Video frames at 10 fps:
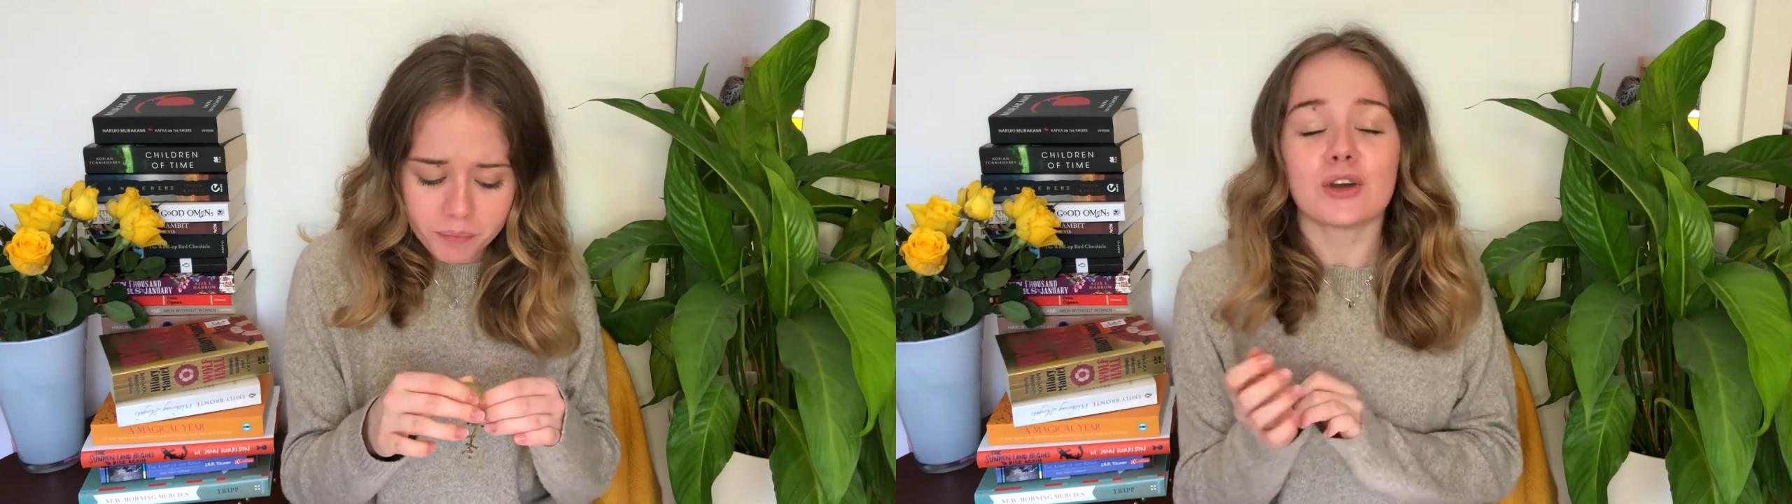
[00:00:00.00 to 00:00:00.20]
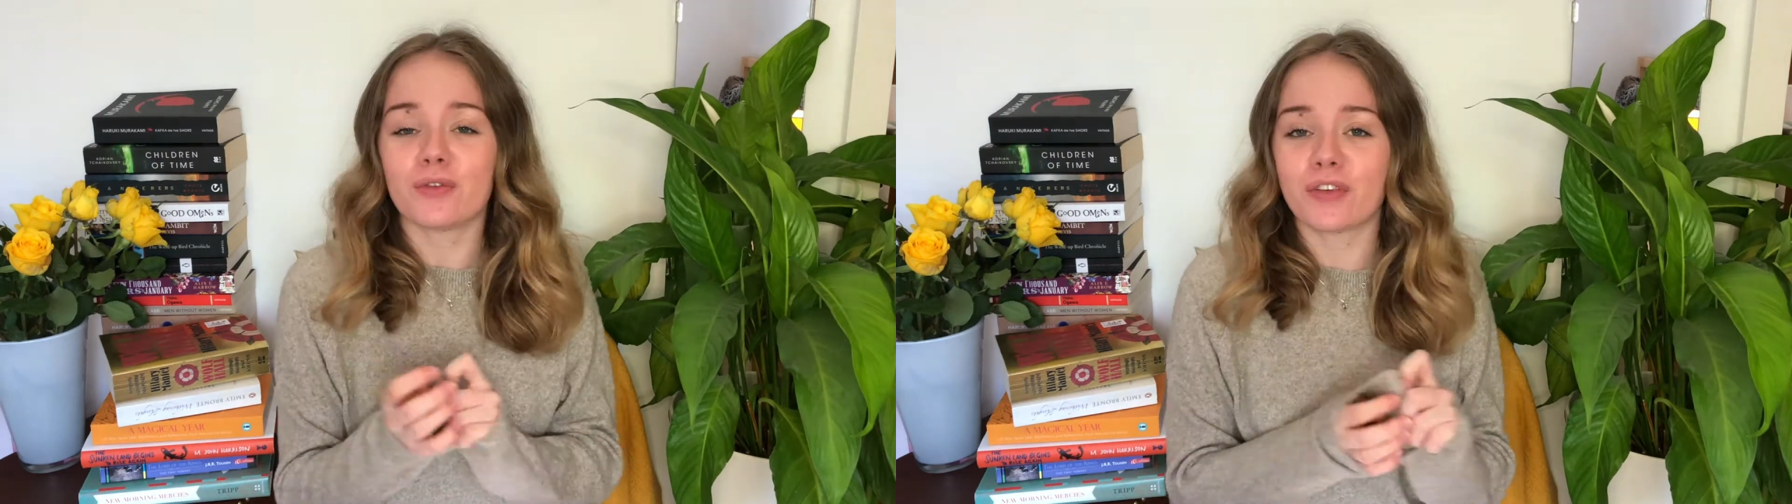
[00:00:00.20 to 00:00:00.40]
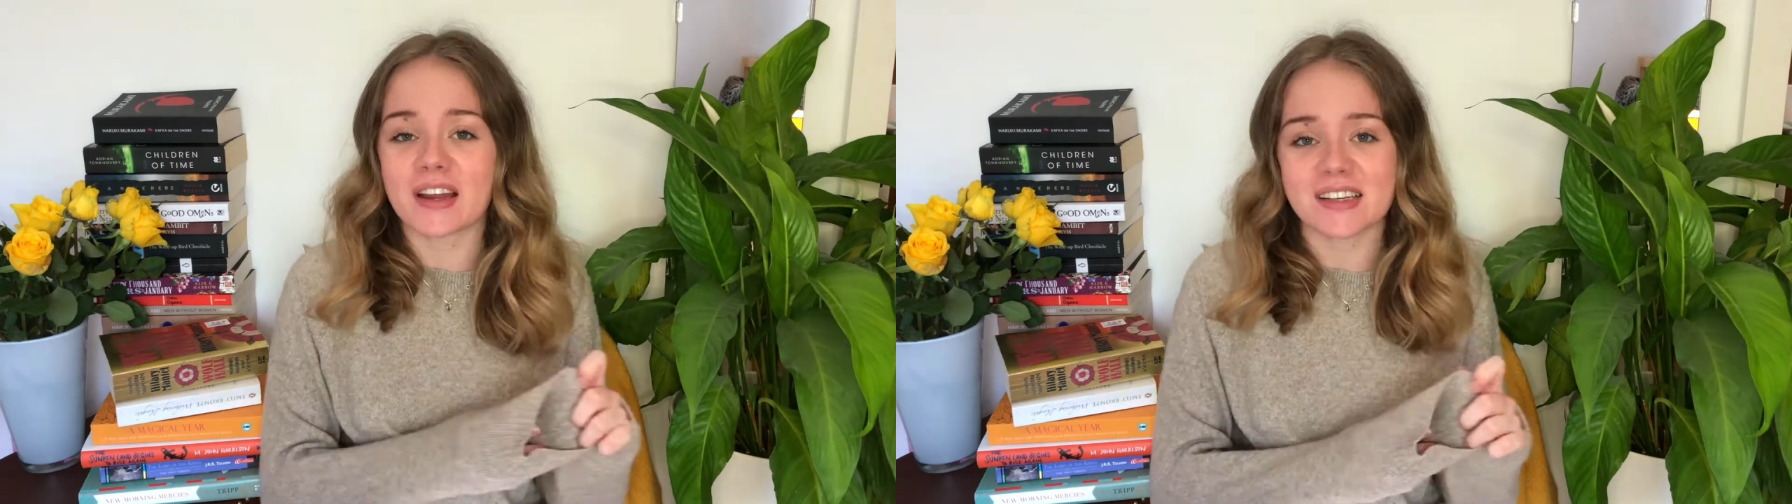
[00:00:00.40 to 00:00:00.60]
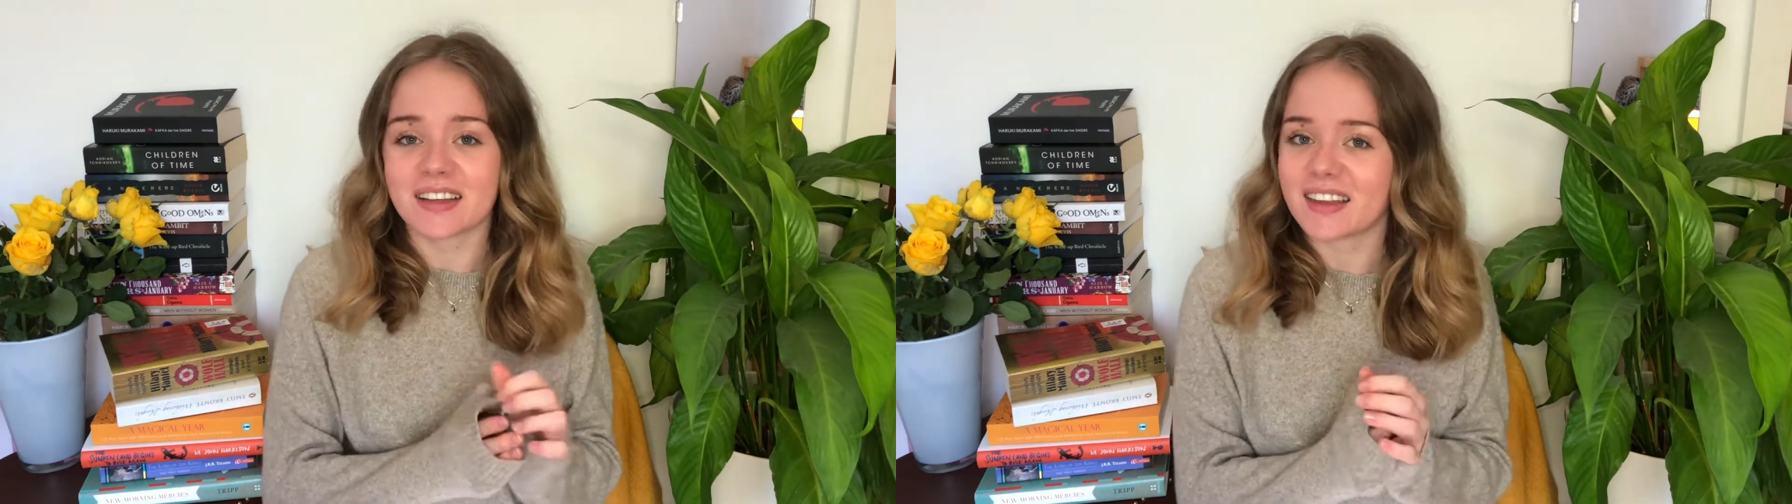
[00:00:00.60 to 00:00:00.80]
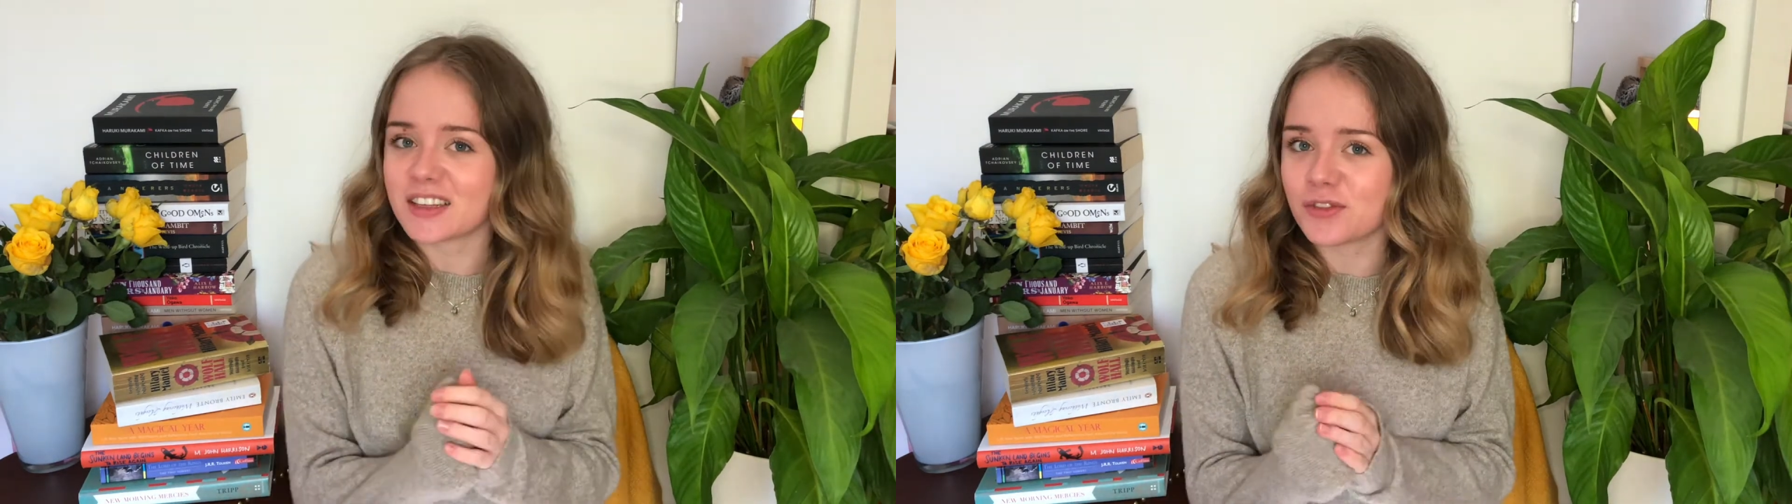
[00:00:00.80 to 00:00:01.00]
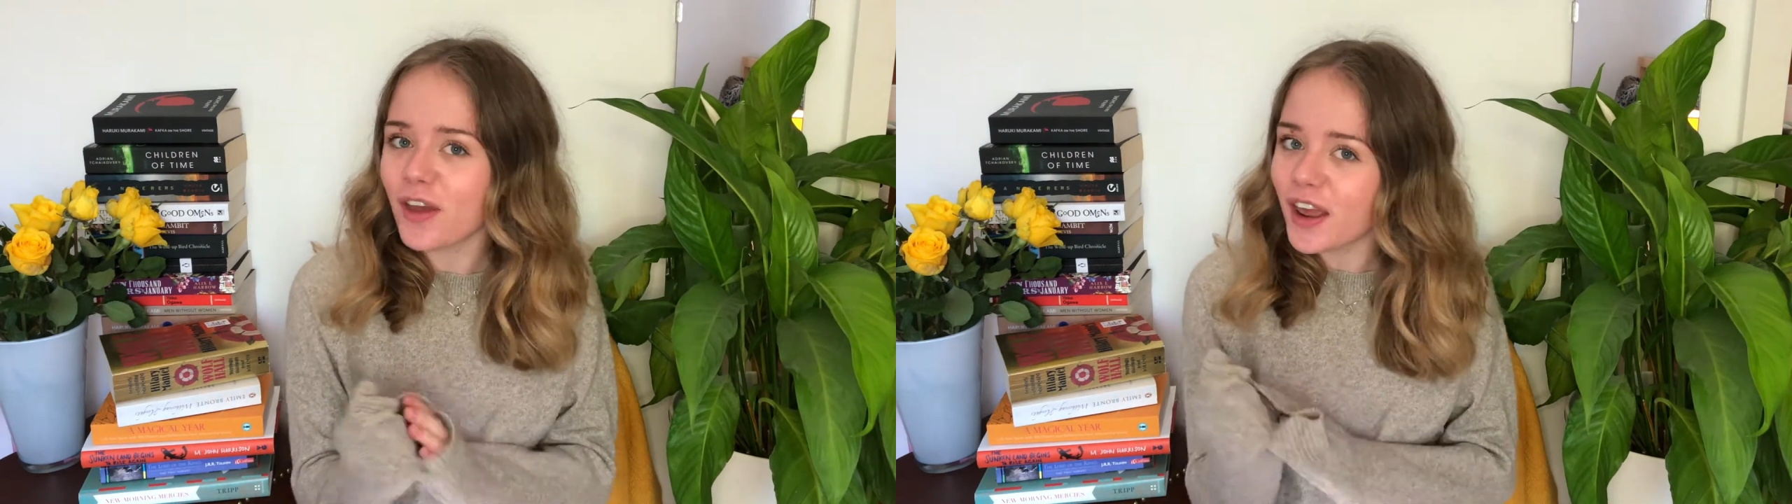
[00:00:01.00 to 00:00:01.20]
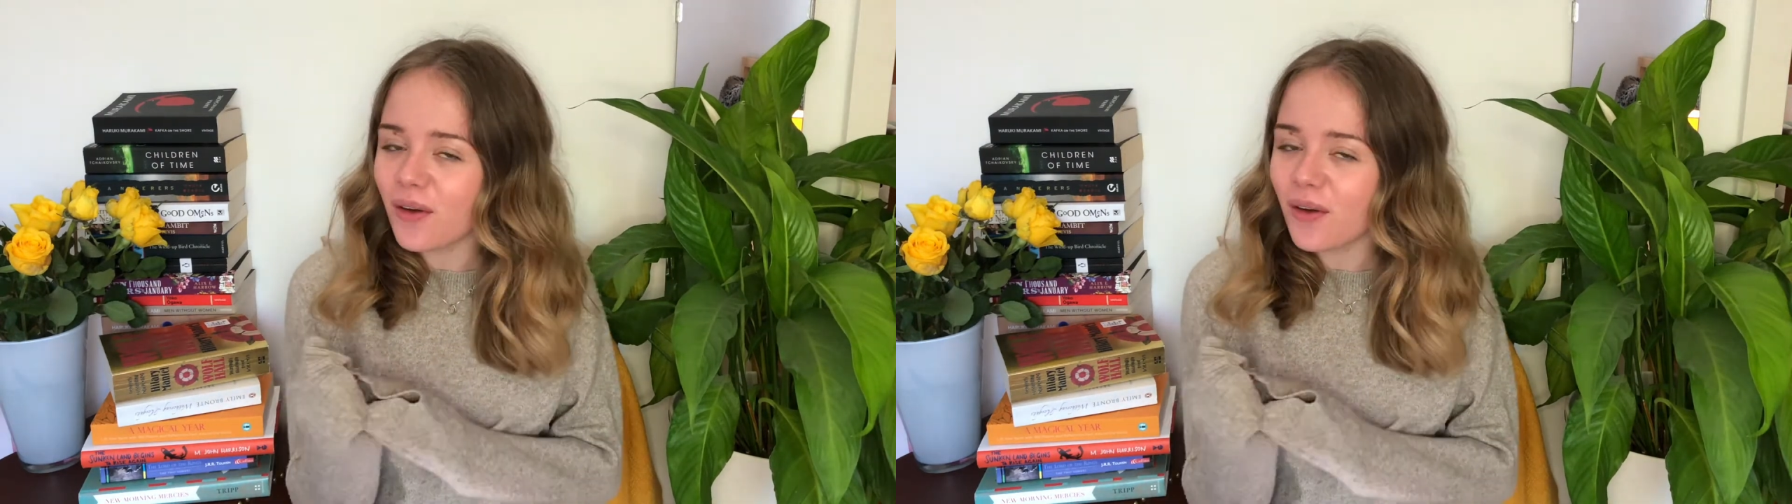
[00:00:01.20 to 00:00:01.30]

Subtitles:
Don't forget to like this video